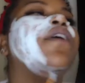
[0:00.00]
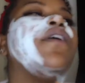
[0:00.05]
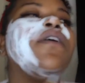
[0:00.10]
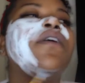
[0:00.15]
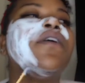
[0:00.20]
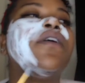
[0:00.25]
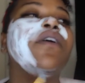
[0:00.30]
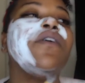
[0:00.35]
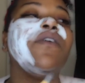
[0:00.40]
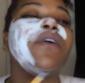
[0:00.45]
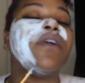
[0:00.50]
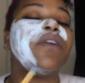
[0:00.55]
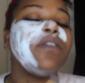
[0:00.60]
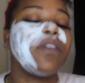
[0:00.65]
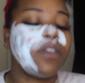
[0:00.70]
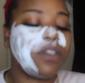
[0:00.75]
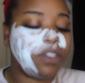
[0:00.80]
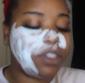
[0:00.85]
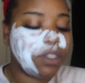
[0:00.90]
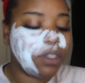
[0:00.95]
like to go
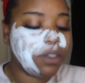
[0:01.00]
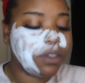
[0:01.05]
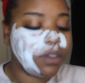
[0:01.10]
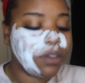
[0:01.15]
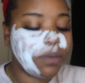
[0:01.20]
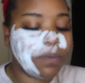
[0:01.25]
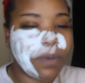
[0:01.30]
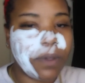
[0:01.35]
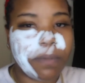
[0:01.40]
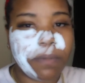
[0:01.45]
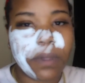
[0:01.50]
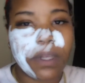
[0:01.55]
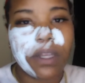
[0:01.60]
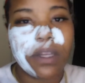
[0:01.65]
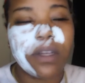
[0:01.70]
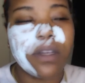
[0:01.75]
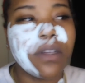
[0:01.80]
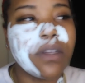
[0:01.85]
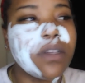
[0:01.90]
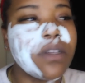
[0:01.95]
under the chin a little bit
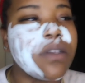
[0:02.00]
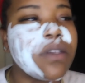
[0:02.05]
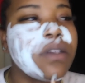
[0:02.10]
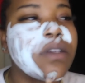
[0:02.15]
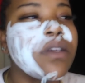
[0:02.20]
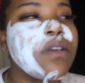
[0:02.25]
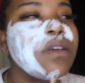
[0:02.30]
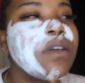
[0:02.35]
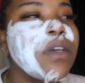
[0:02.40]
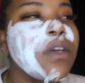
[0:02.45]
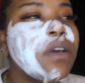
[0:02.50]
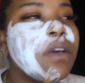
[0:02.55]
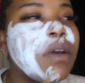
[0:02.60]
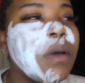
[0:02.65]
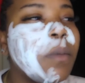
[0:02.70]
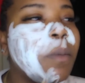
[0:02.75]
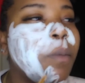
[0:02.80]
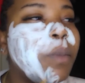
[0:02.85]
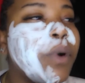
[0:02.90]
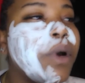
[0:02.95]
because,
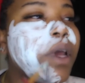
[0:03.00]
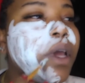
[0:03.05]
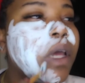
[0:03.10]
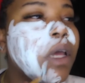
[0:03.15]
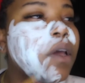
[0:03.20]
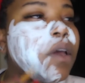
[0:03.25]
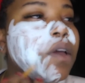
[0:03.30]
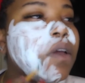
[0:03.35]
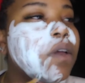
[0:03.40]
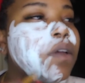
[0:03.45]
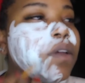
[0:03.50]
bruh.